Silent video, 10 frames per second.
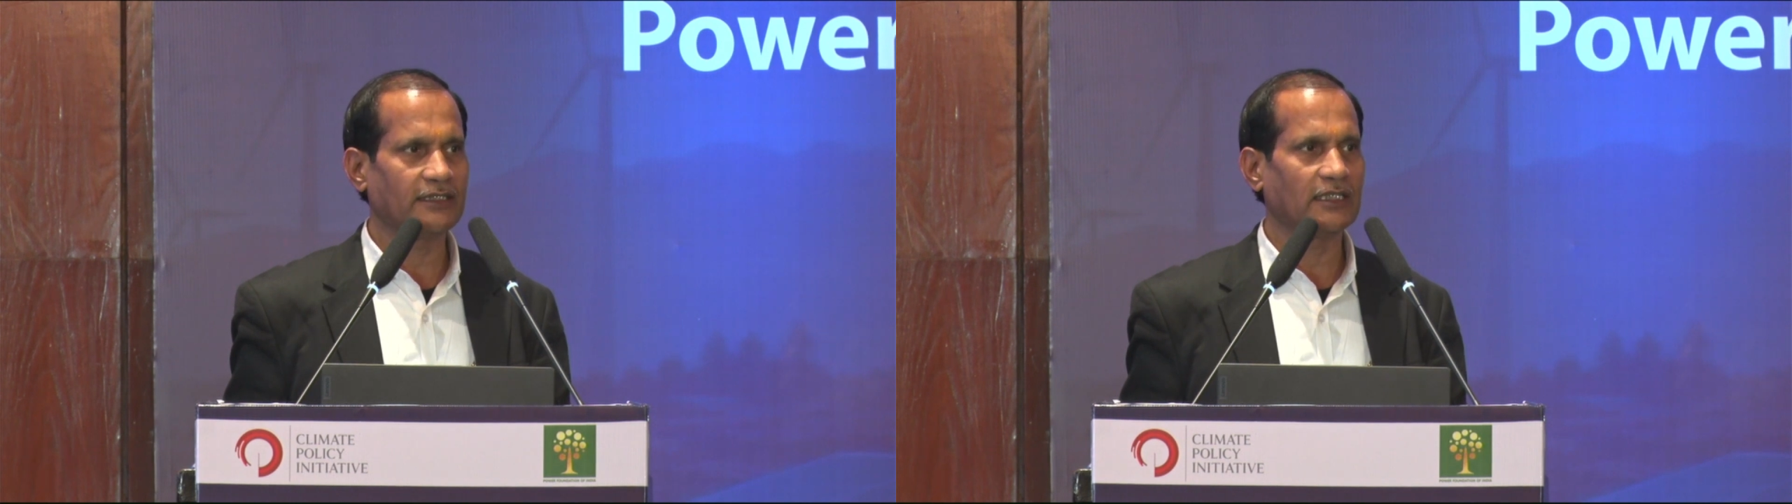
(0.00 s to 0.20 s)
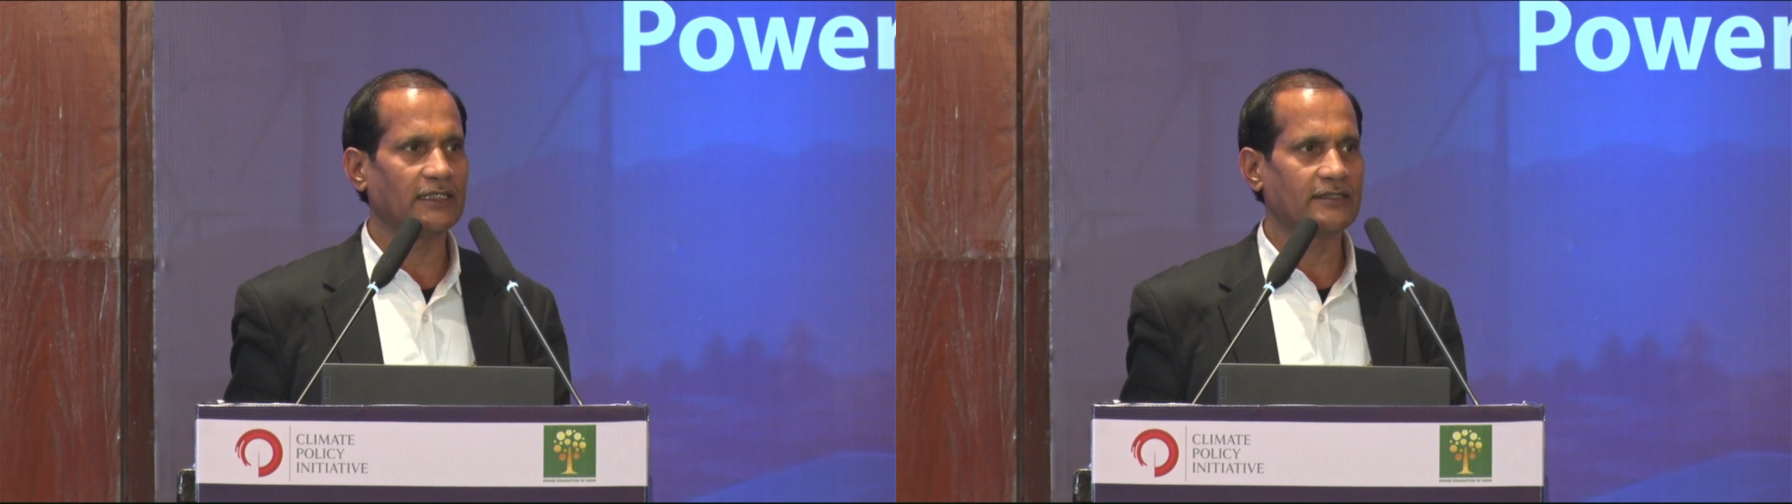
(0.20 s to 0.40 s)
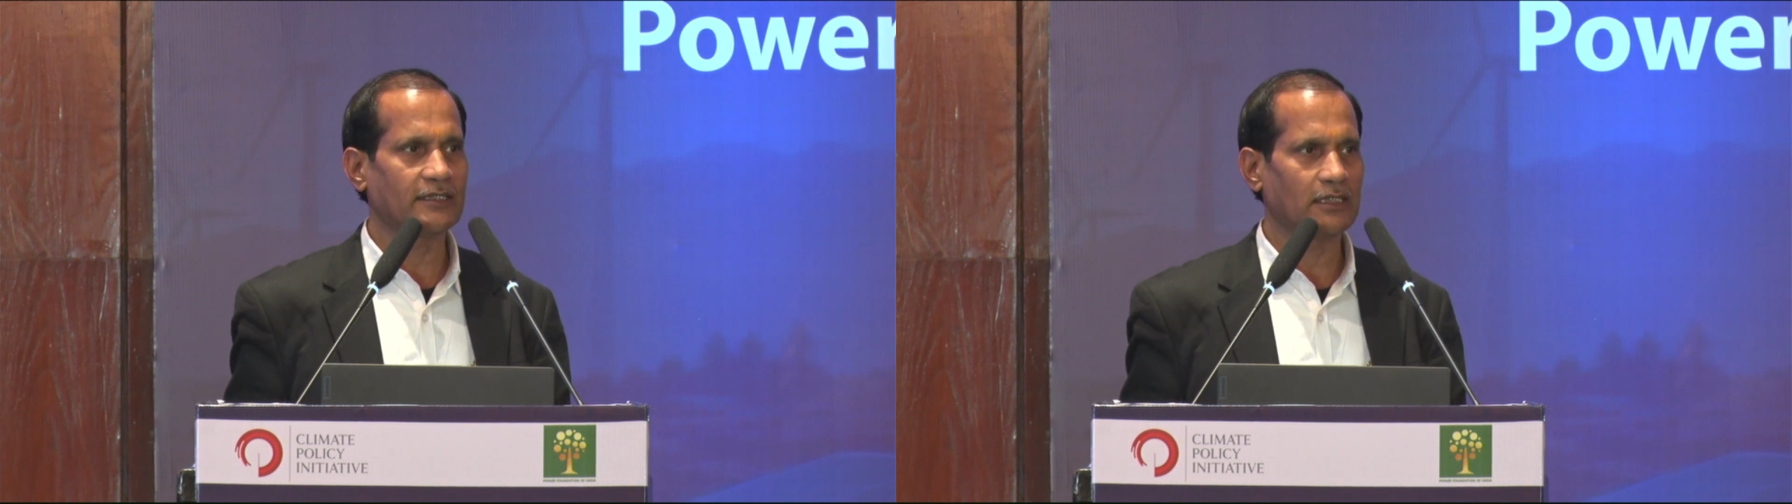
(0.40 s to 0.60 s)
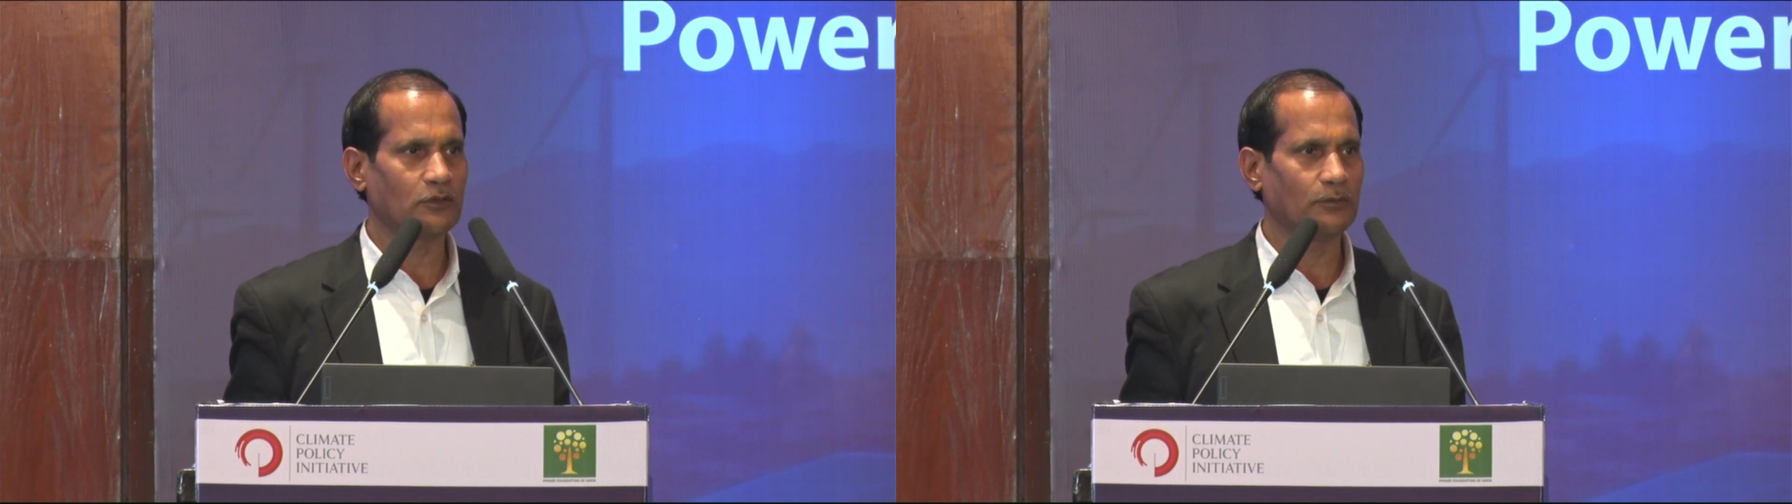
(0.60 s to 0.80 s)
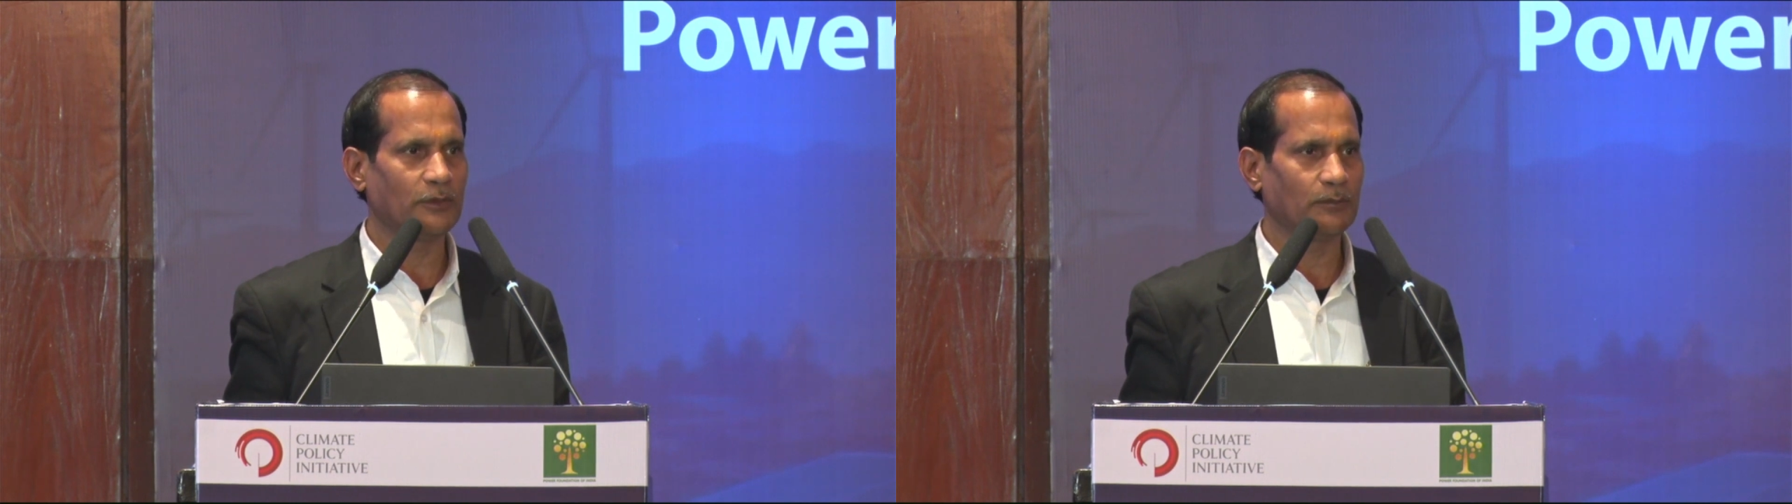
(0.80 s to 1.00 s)
lights are to
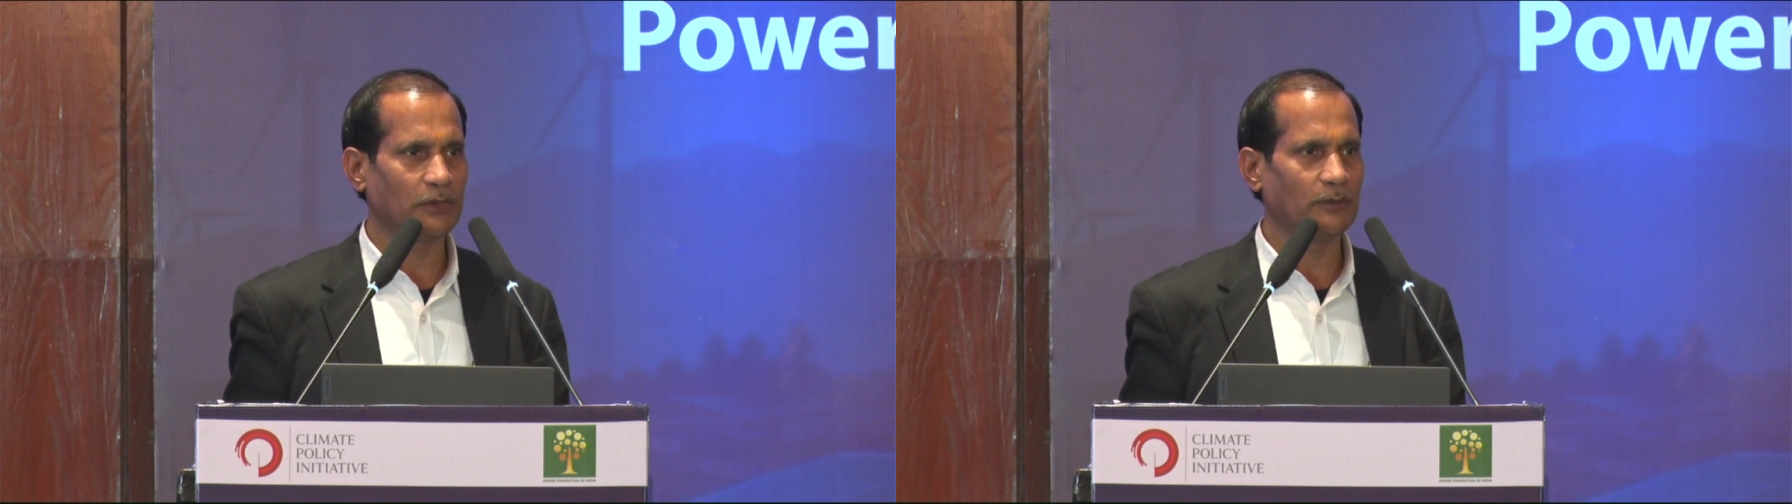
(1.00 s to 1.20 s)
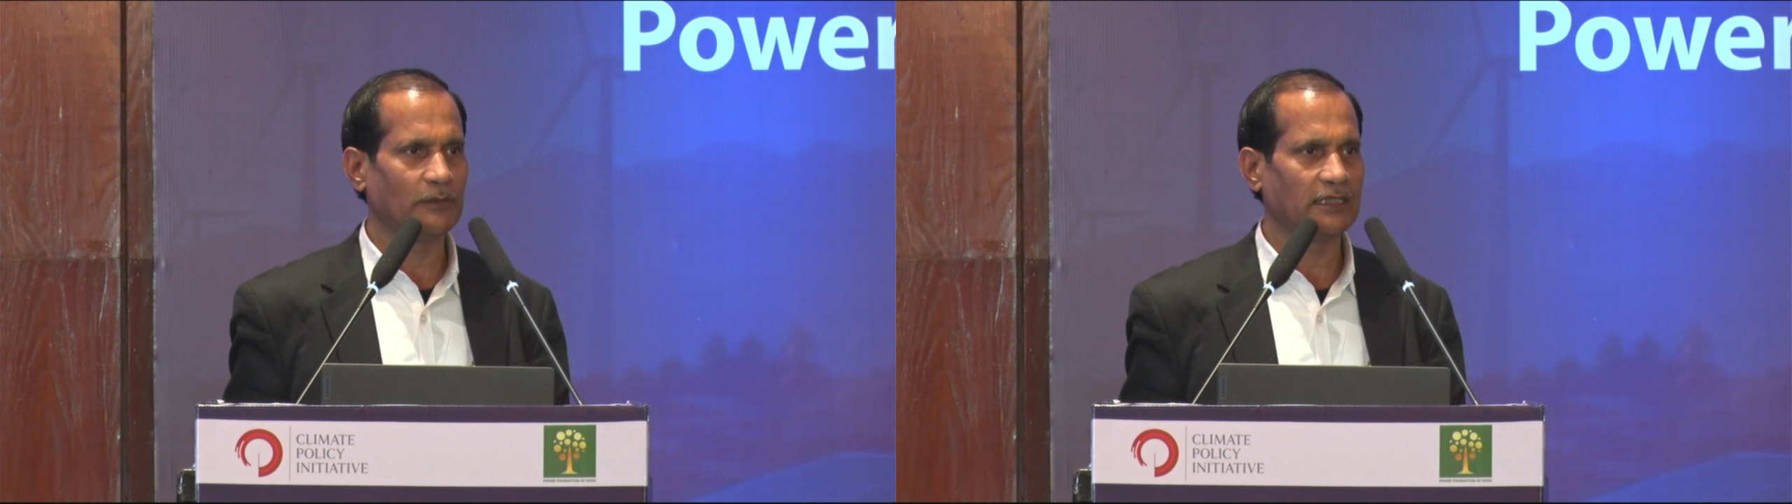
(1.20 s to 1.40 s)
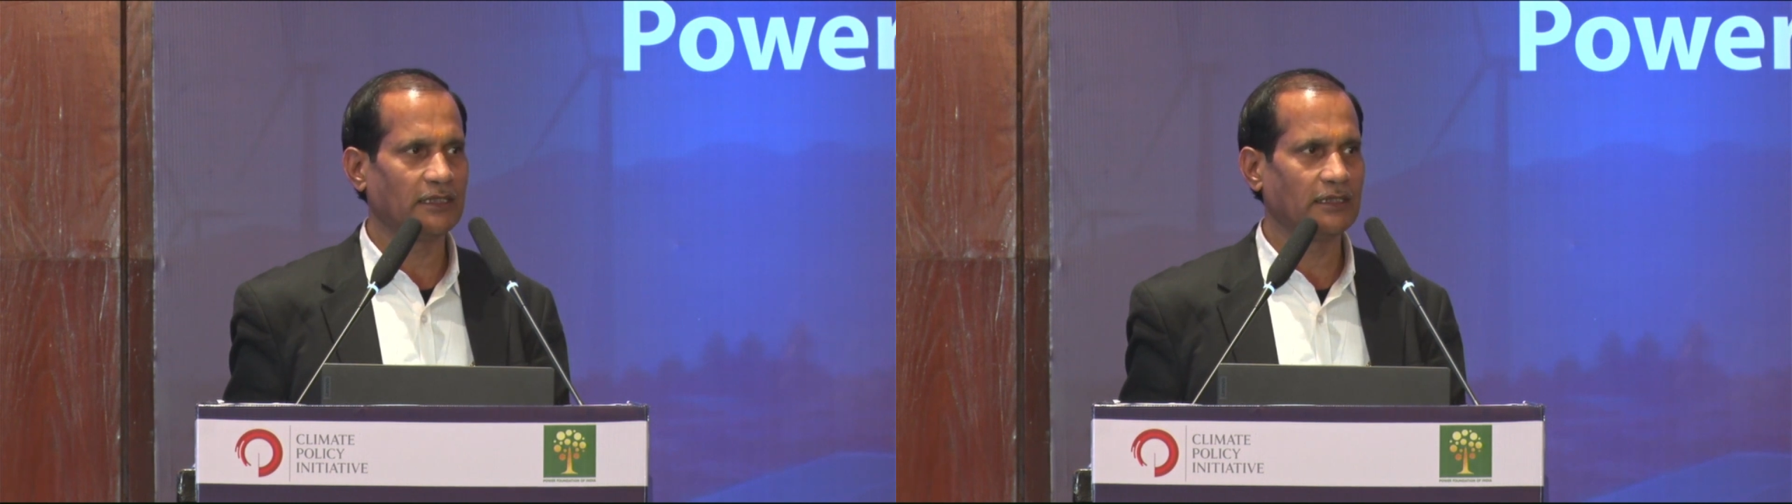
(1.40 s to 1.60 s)
be implemented,